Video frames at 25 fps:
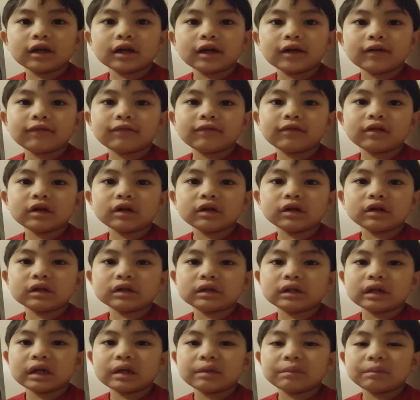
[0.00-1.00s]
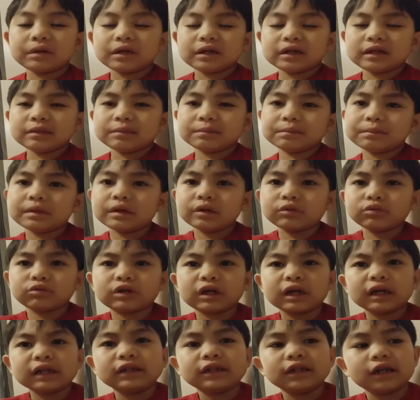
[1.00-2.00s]
if there is a
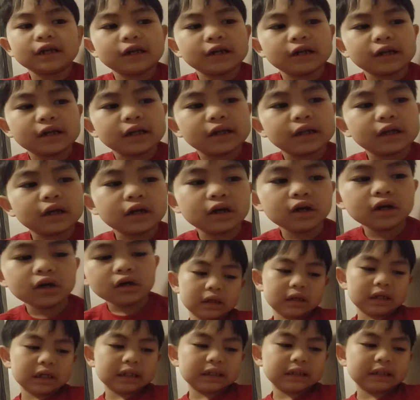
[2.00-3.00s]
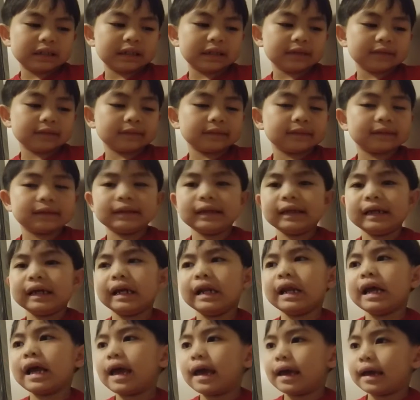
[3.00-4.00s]
mutation in, the, in a cell's
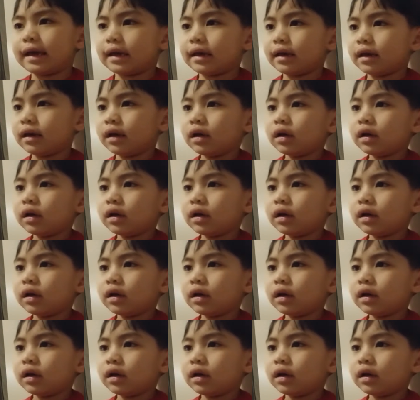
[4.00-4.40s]
DNA.